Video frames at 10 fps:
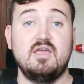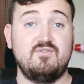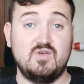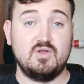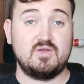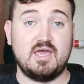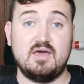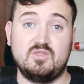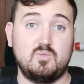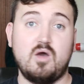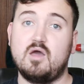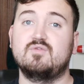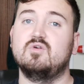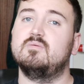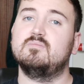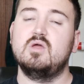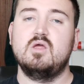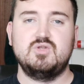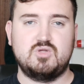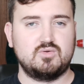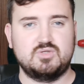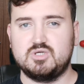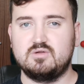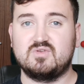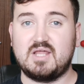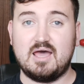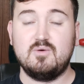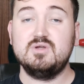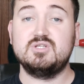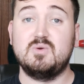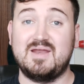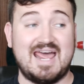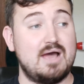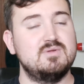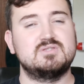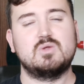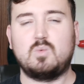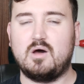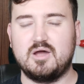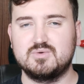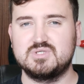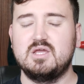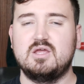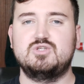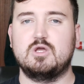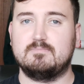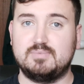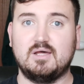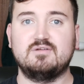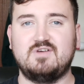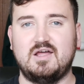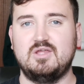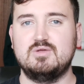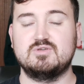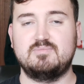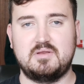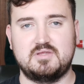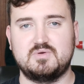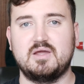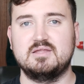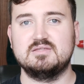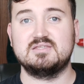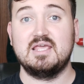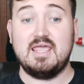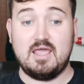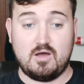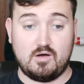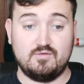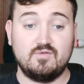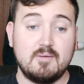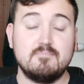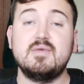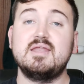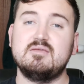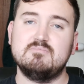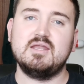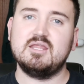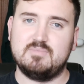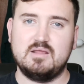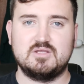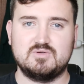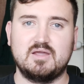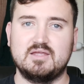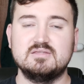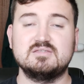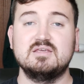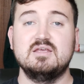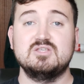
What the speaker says: If you look at the work from Dr. Jonathan Howard, who went out into the wild and took blood values of bearded dragons, of many, many bearded dragons.